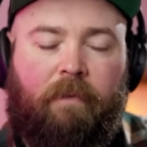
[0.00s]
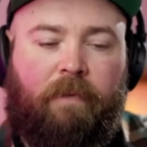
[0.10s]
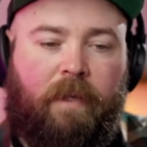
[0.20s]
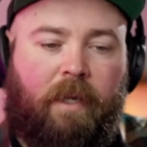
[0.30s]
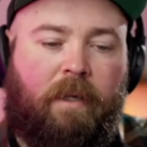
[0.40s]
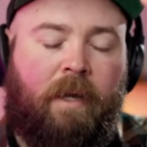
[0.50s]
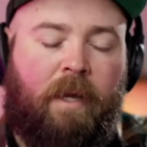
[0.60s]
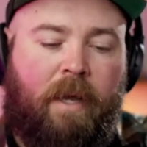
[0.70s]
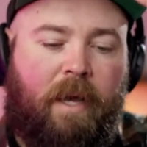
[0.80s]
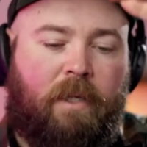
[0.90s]
And then
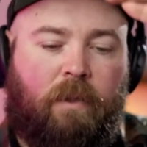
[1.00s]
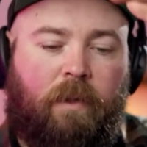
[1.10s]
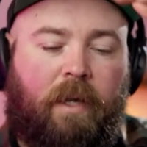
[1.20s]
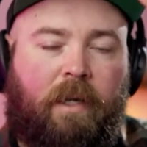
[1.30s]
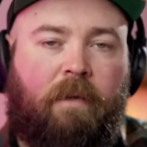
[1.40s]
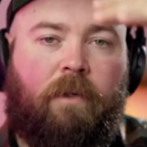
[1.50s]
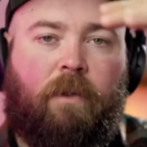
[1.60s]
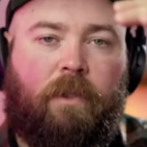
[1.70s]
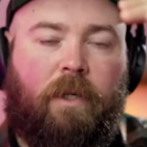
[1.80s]
as you get even older,